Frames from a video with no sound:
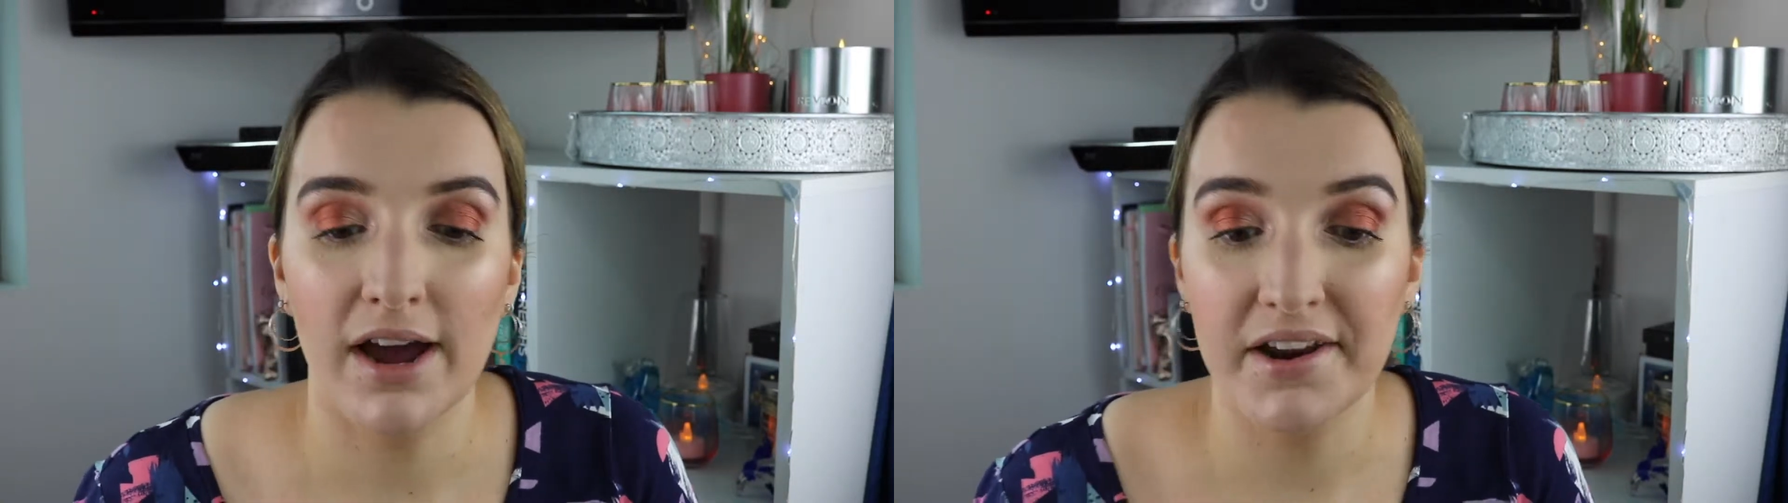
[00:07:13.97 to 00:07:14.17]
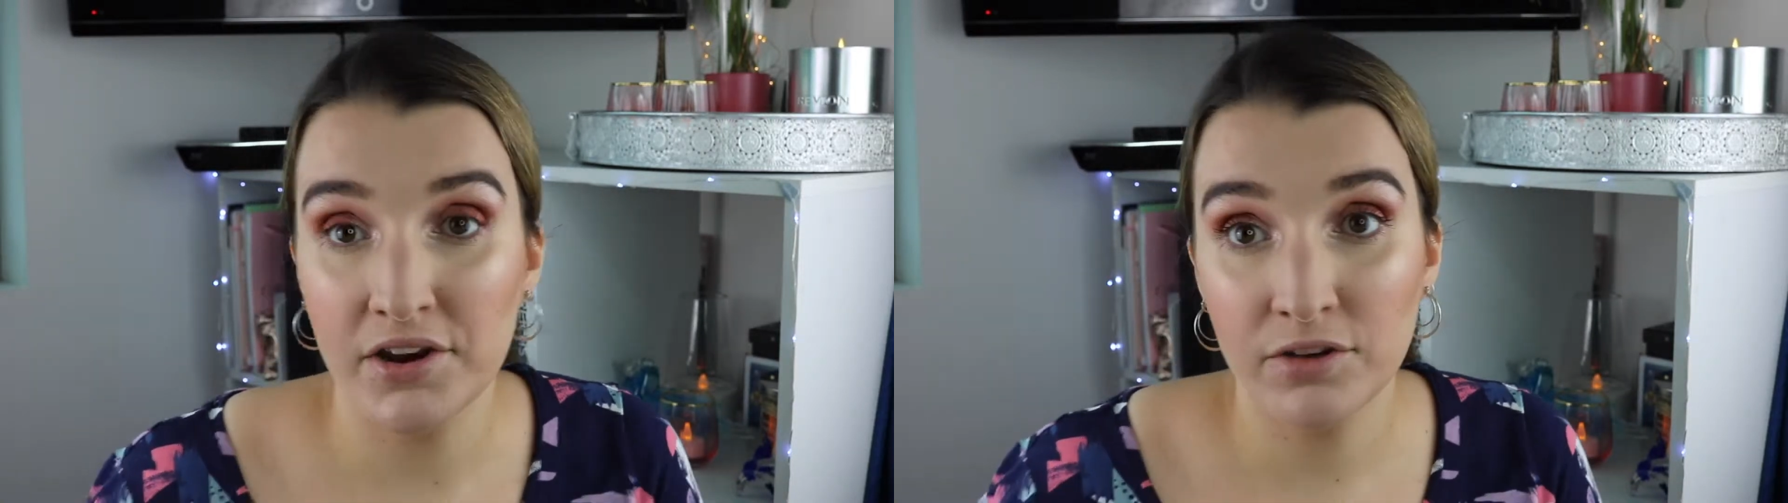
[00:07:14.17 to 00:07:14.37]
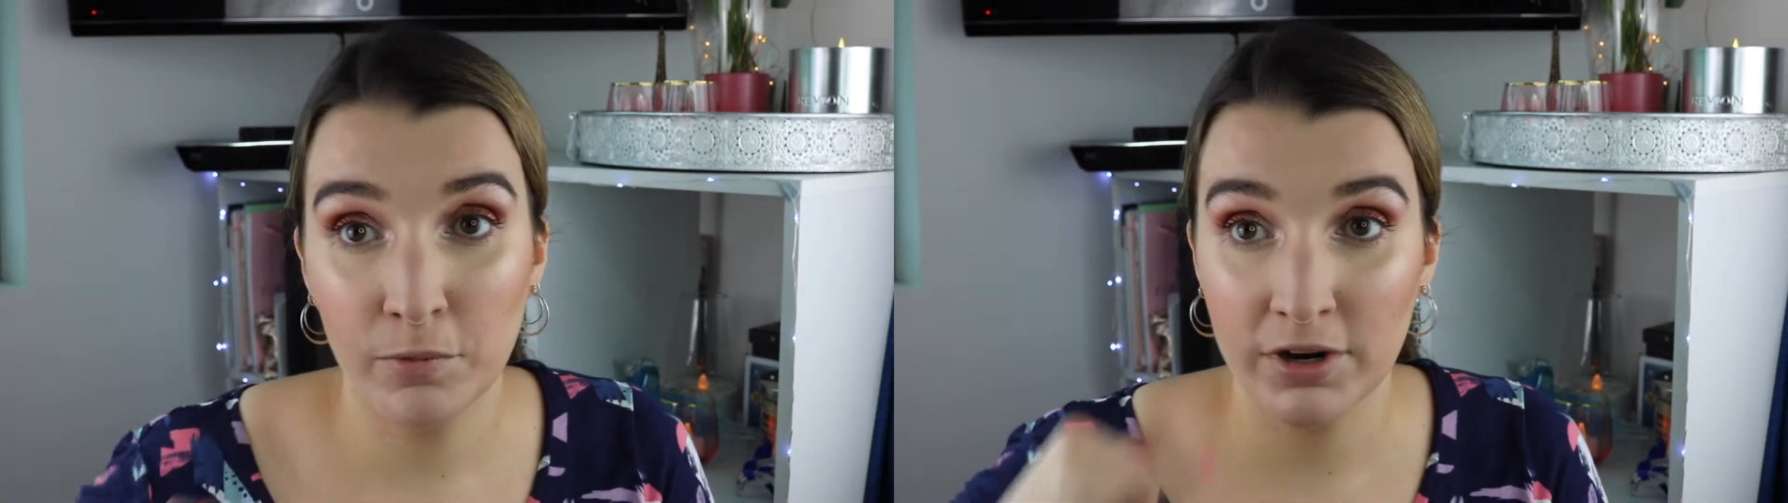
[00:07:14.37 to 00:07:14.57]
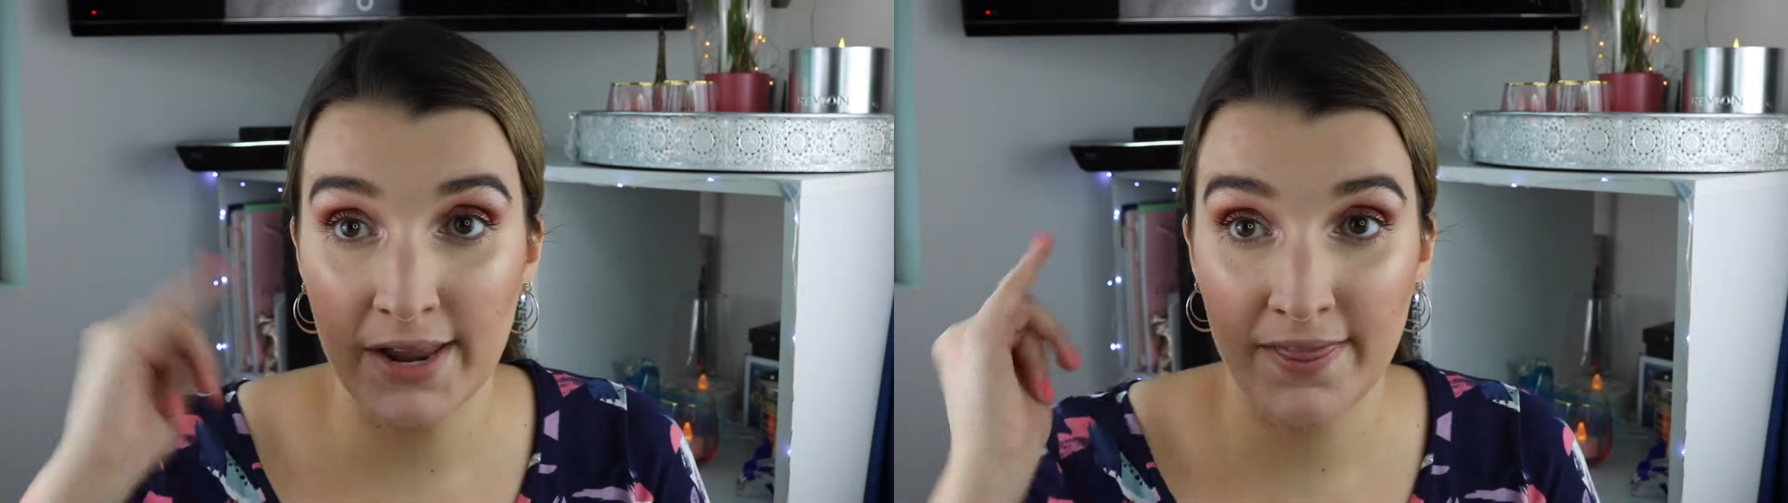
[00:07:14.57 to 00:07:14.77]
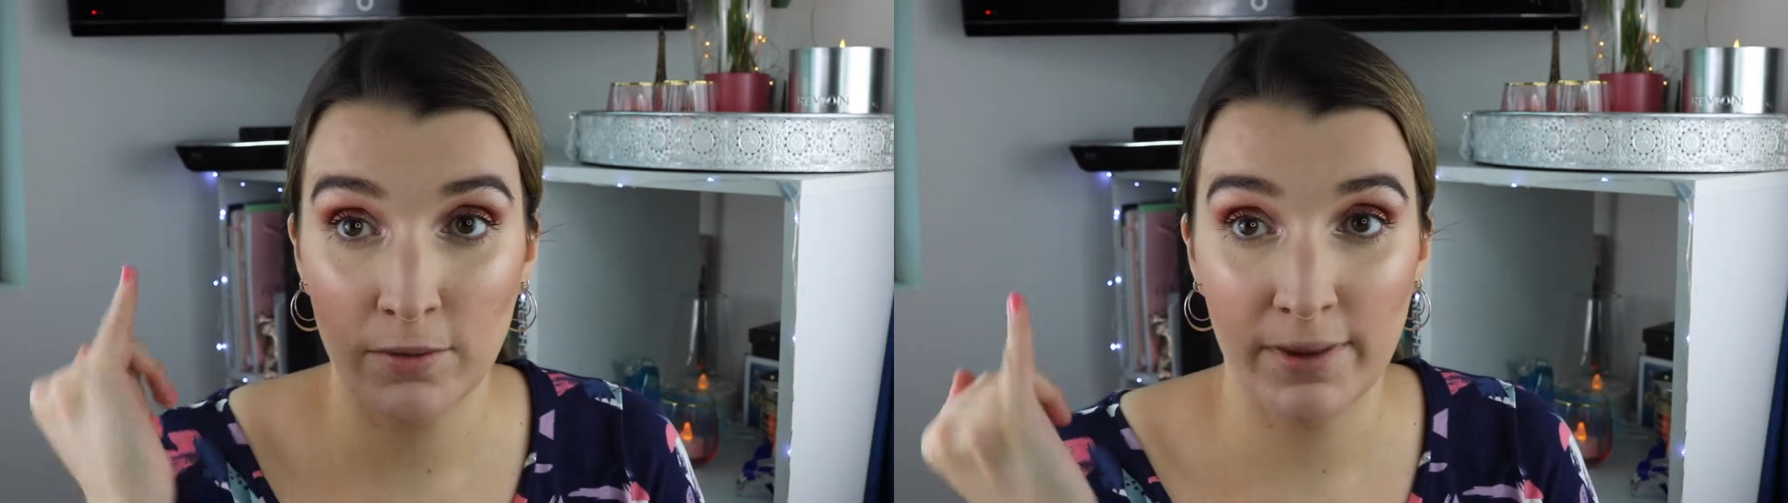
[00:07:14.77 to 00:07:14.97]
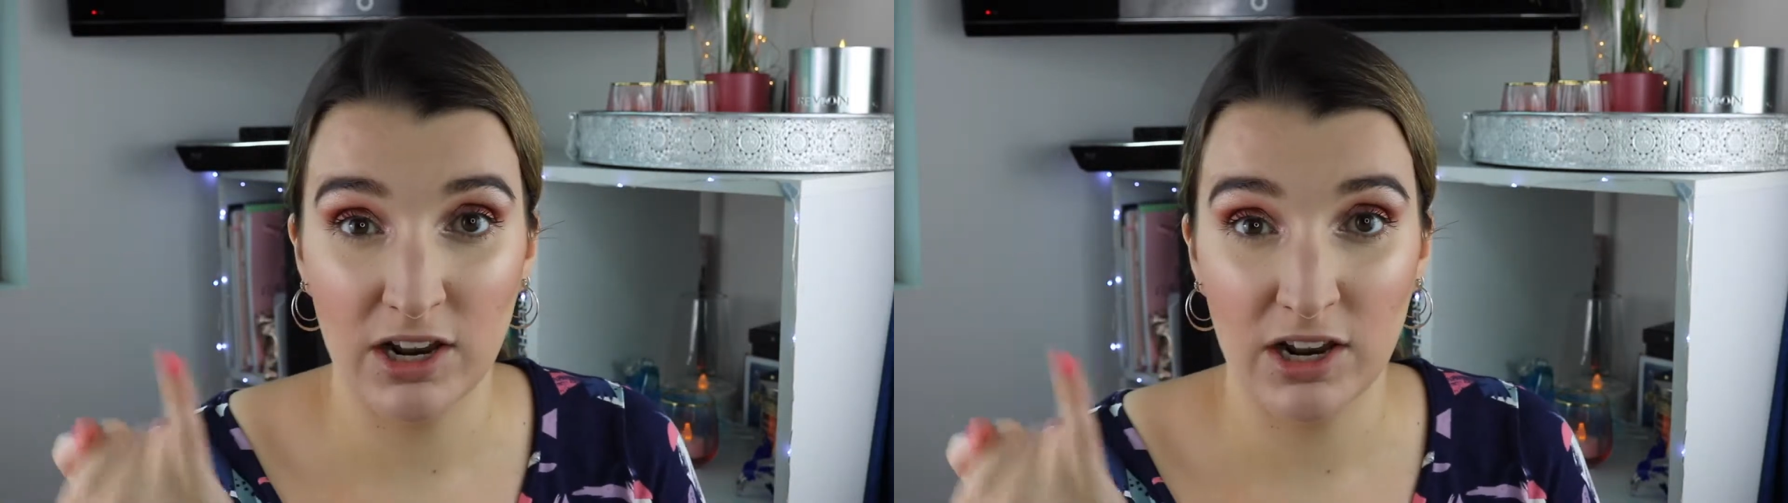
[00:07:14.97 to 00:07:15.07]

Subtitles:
I didn't put anything on my